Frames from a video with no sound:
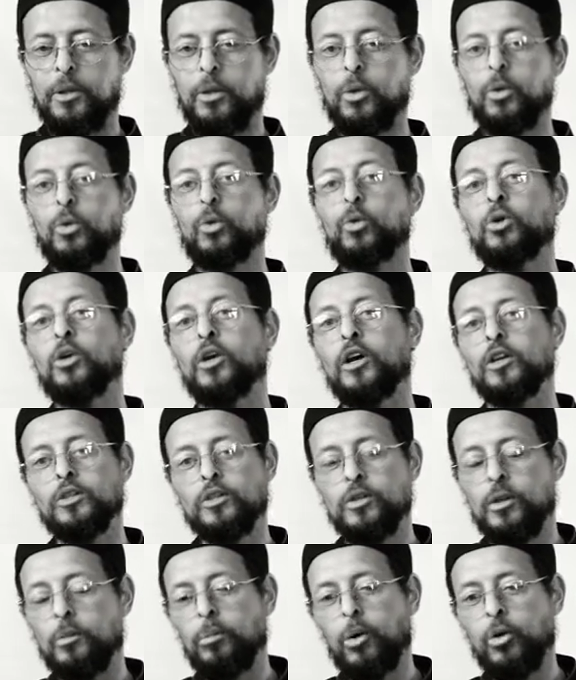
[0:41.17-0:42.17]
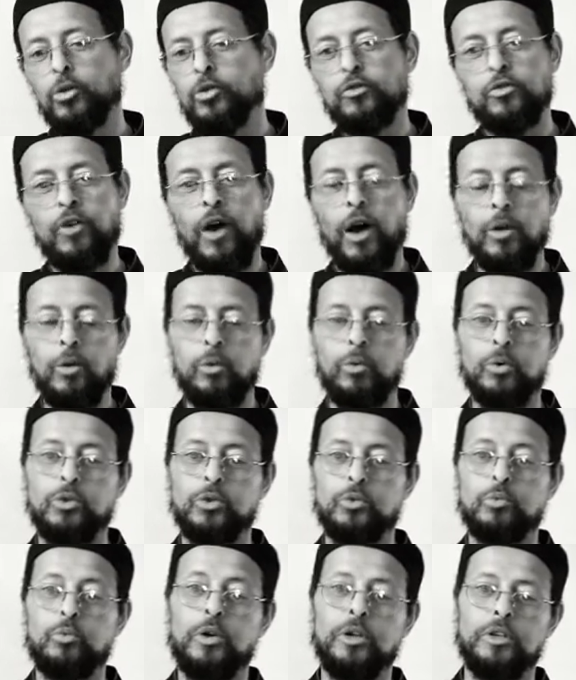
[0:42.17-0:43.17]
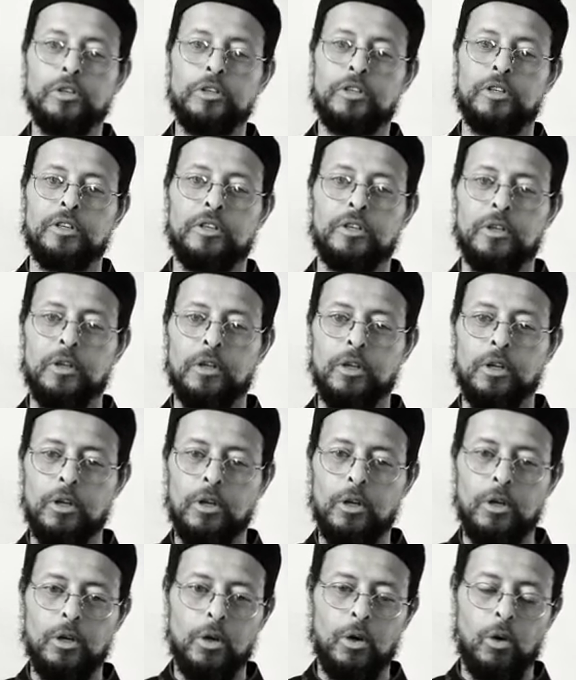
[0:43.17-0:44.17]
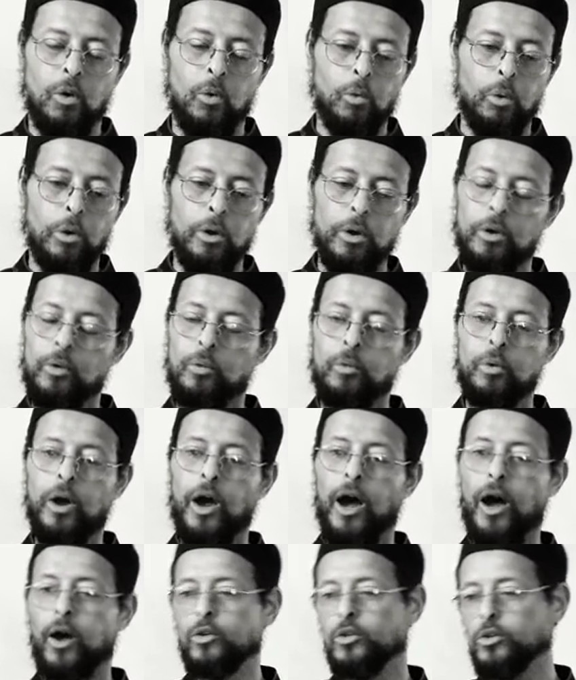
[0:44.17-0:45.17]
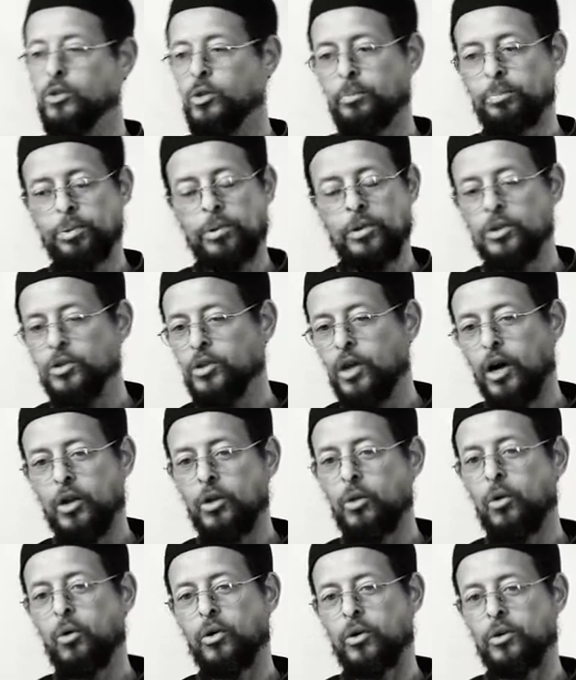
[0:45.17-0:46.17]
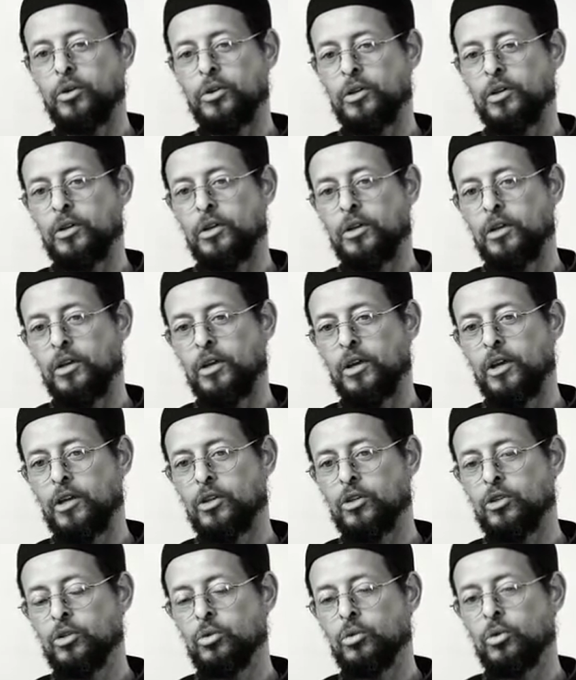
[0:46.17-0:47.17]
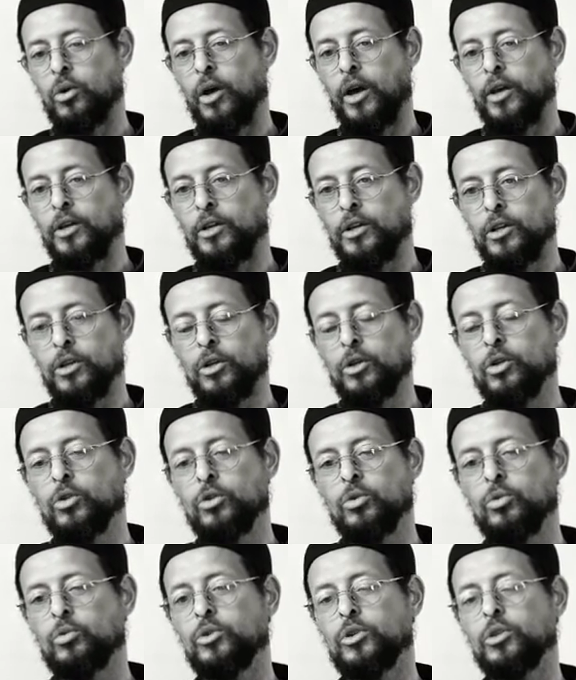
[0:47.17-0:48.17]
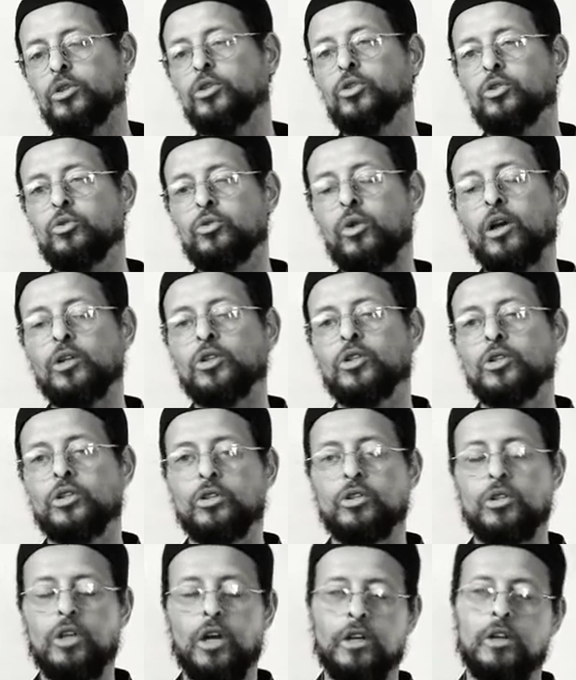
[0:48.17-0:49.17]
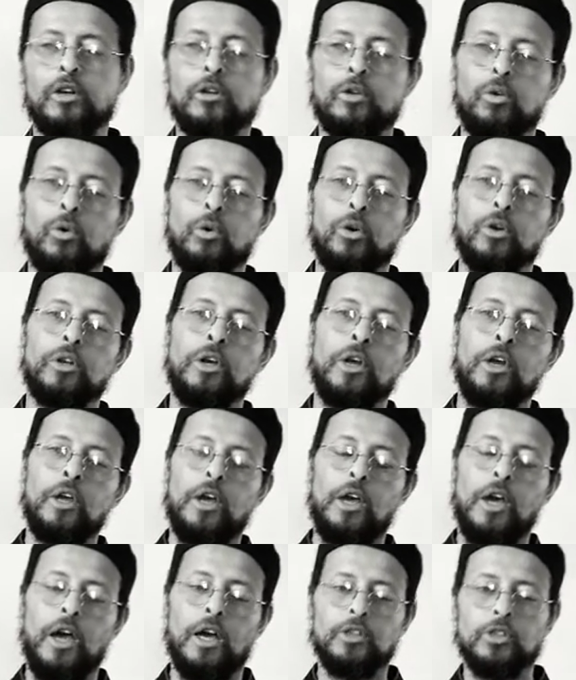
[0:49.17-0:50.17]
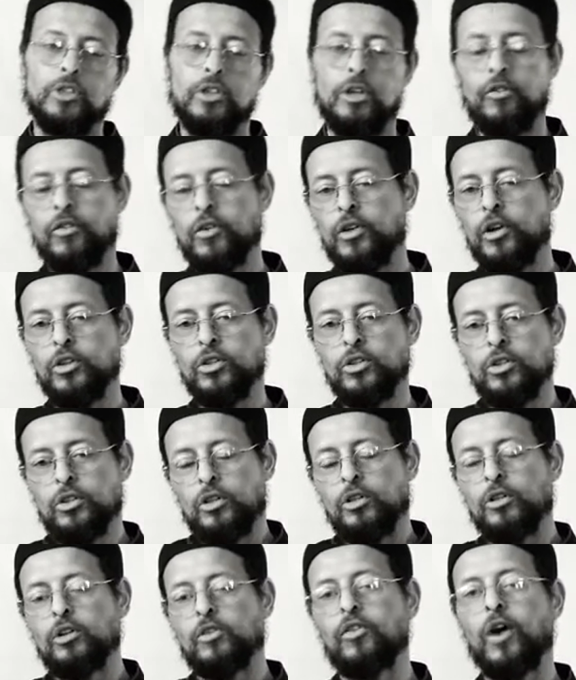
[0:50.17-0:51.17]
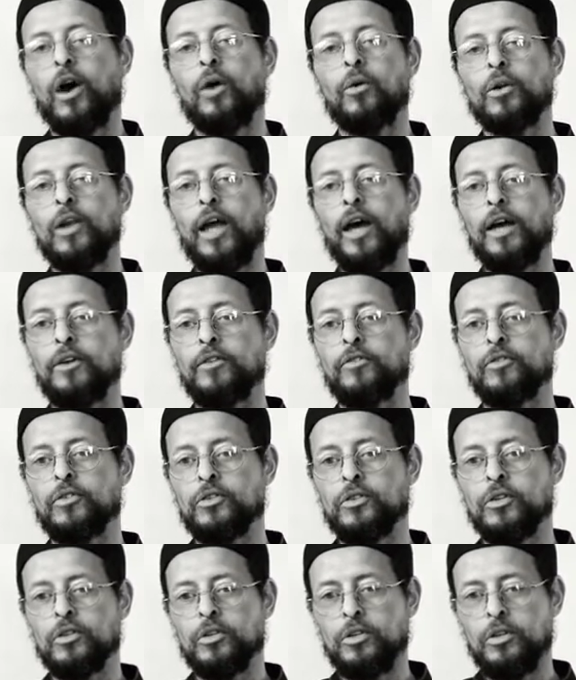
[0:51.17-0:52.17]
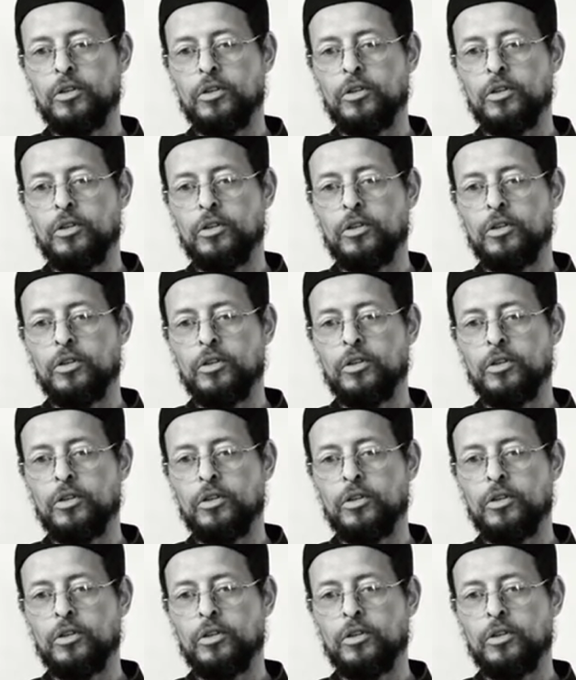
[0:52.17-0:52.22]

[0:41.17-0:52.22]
who gets the most followers win. We're, we're out to please our Lord and to adhere to the instructions that our Lord has given us to live our lives.